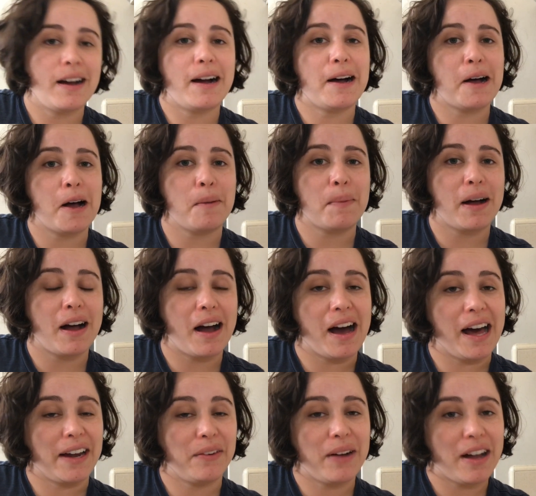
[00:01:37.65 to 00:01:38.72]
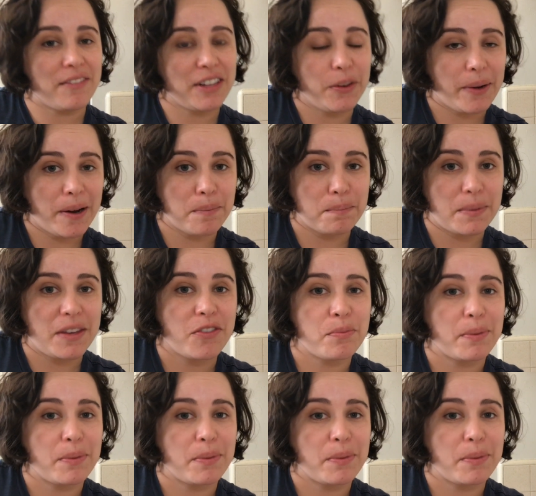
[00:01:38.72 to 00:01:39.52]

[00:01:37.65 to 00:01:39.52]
I don't have any ground beef,